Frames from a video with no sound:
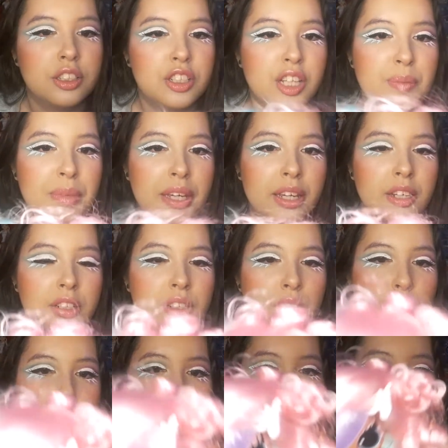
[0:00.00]
You can make it...
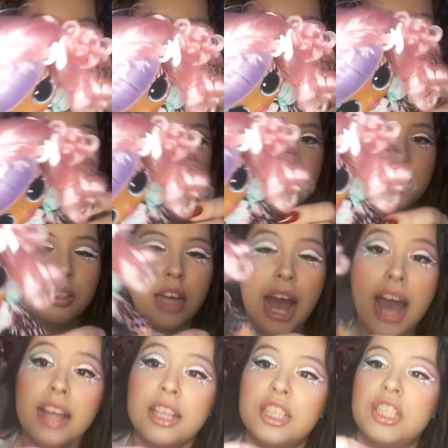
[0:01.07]

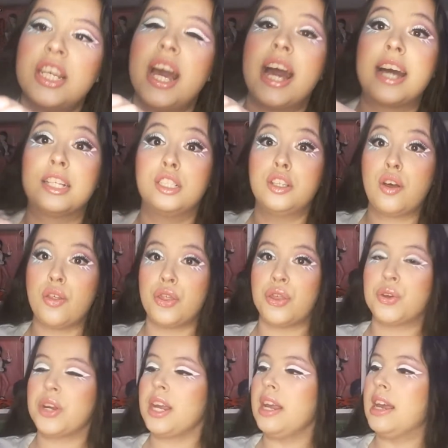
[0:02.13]
At least he has
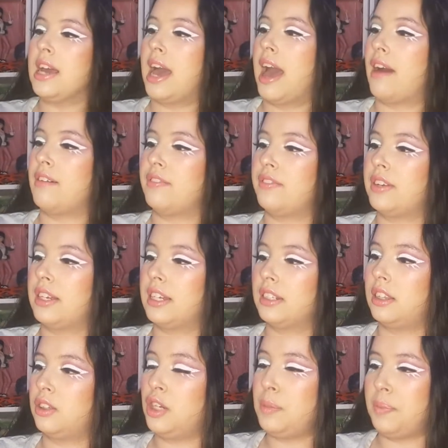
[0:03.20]
three
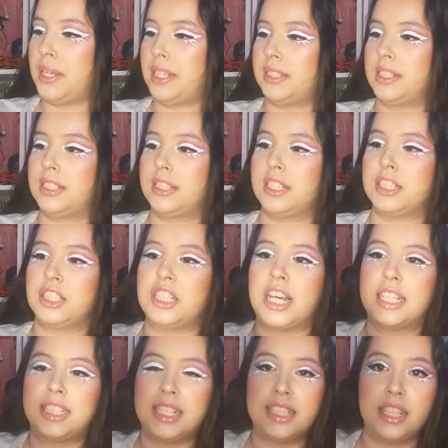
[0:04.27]
pieces, because he
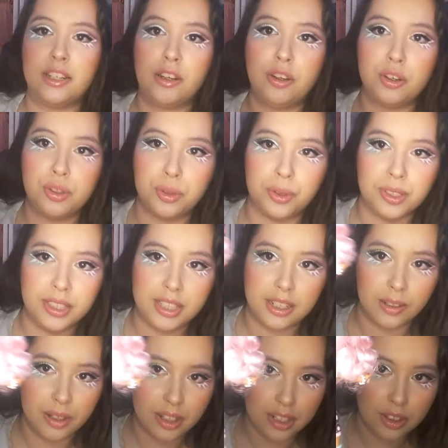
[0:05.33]
has these undershorts
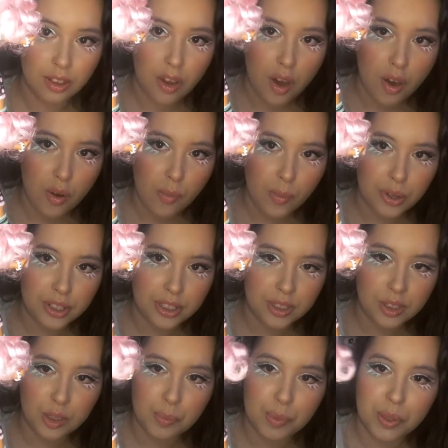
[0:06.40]
underneath, which
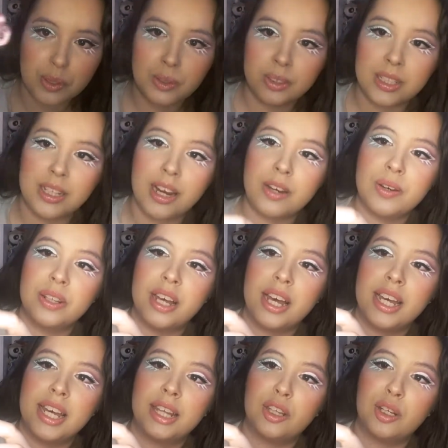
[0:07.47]
is super cool. Did I know
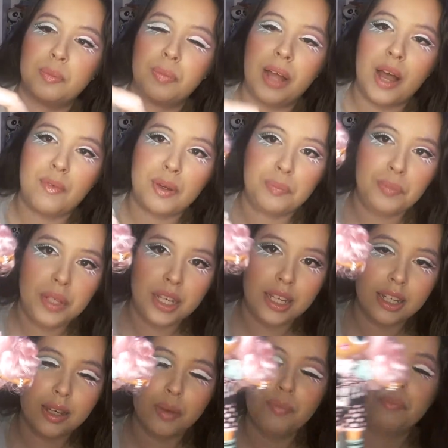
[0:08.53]
that? And they're black with
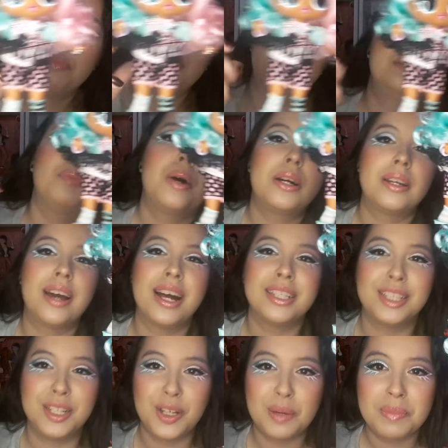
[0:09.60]
pink polka
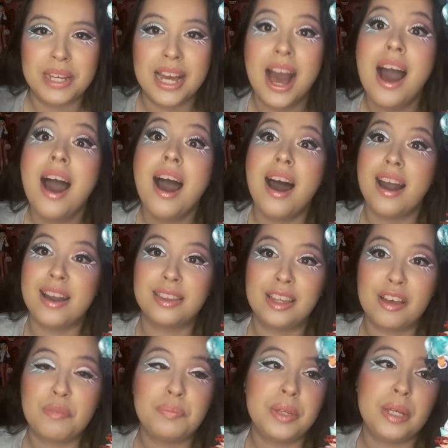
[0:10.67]
dots. You know me, I
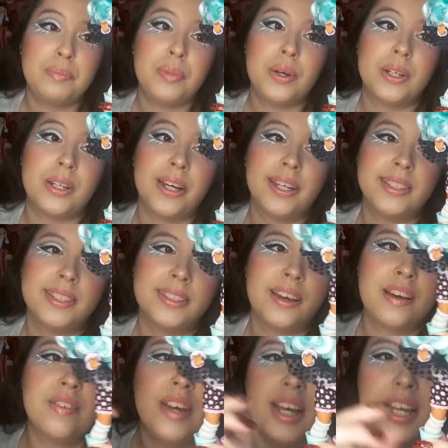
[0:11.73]
love pink polka dot
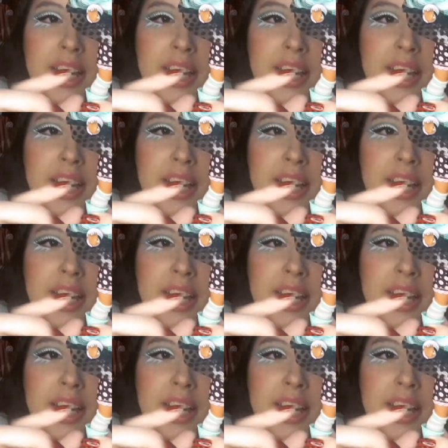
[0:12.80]
stuff.